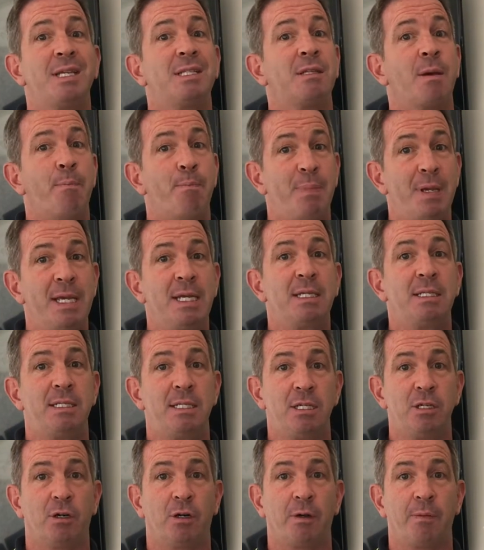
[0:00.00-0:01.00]
It's a big
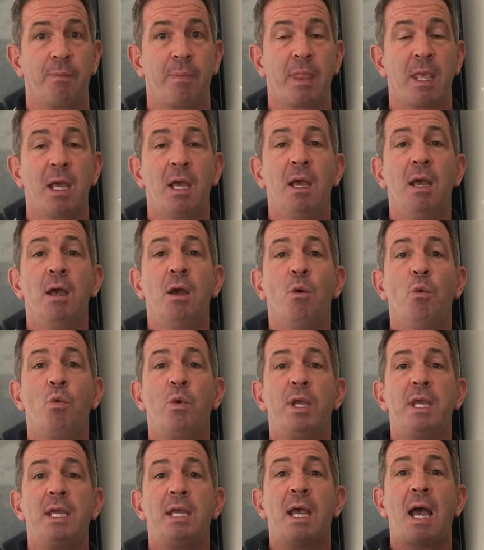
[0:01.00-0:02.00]
deal.
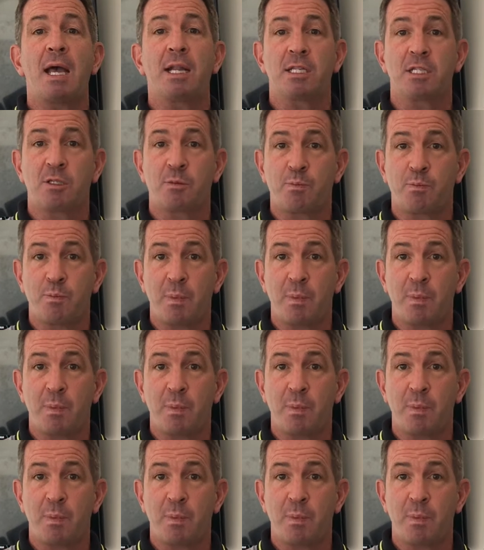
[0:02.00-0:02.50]
We at